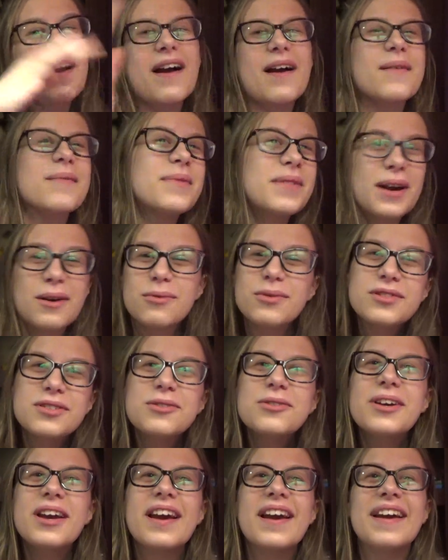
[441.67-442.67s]
that was
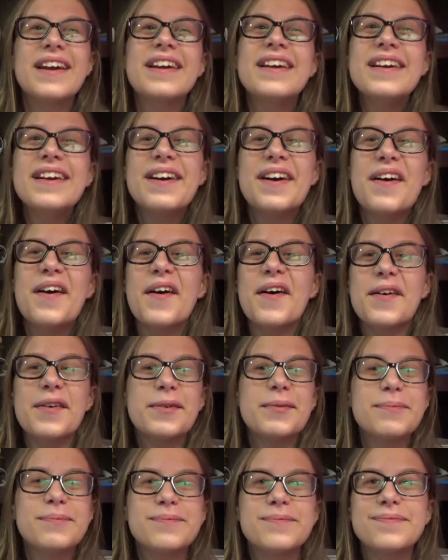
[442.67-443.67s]
okay.
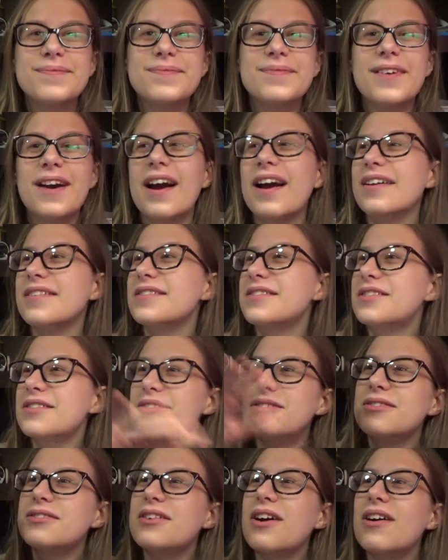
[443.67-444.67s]
I
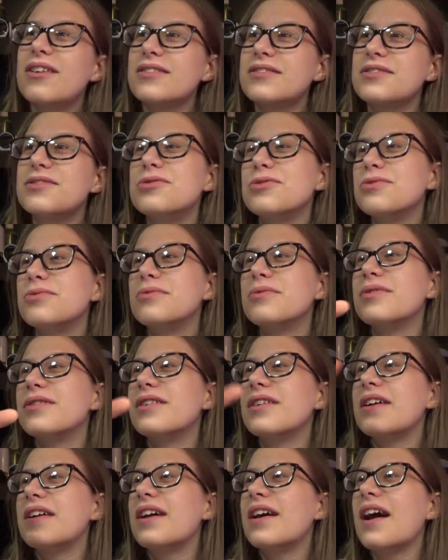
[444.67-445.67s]
still got to
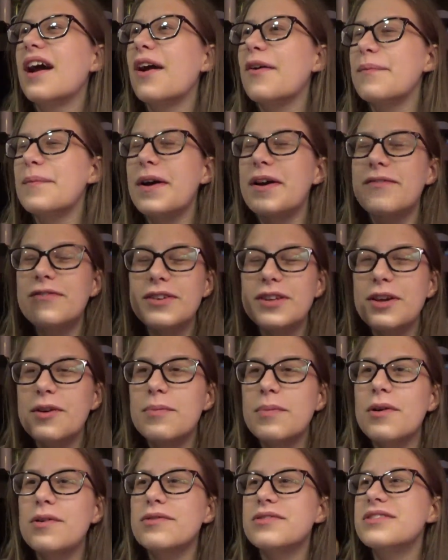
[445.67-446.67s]
have my video
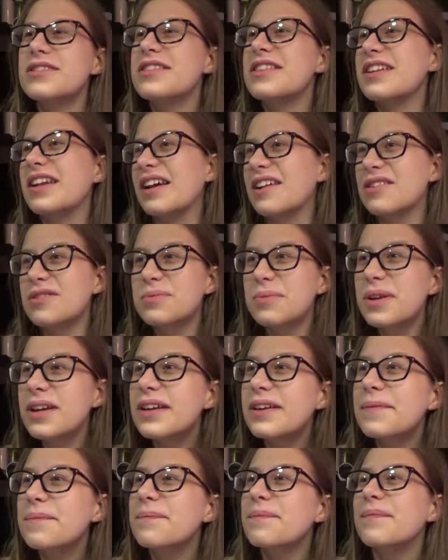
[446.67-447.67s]
posted the next
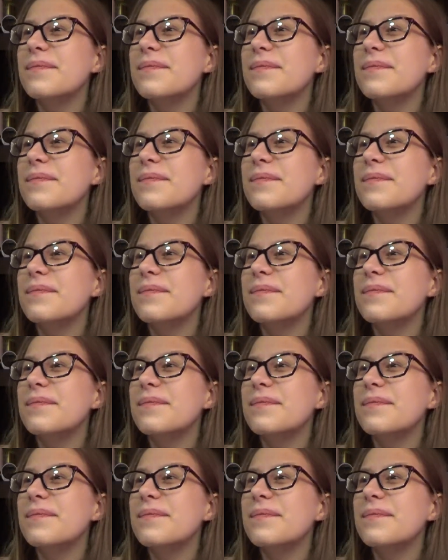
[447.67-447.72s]
week,